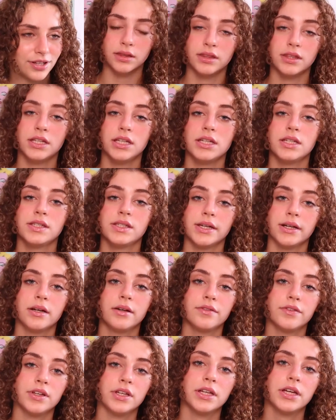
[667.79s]
The
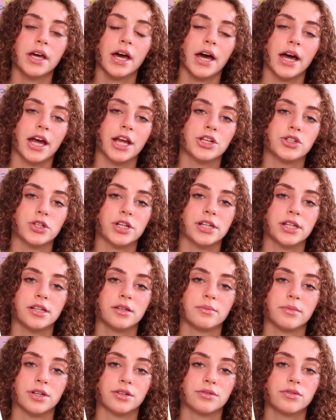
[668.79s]
CeraVe
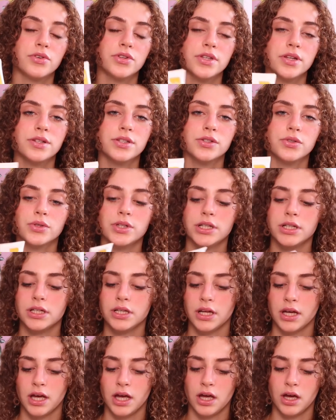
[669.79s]
Hydrating Mineral Sunscreen,
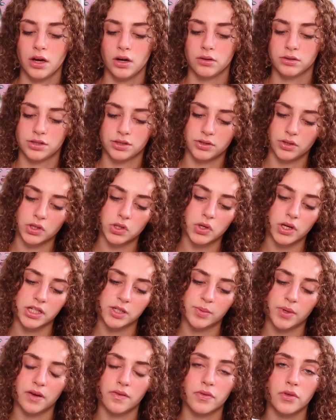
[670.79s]
which is also
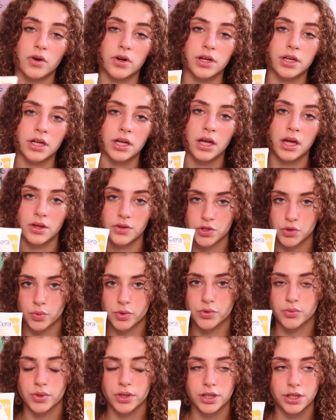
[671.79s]
SPF 30. This
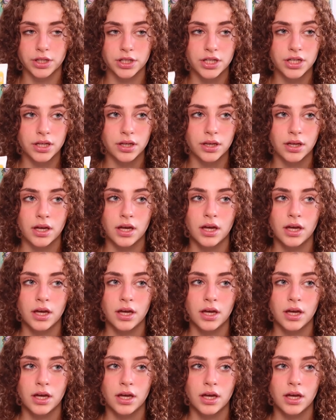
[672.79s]
one's really good.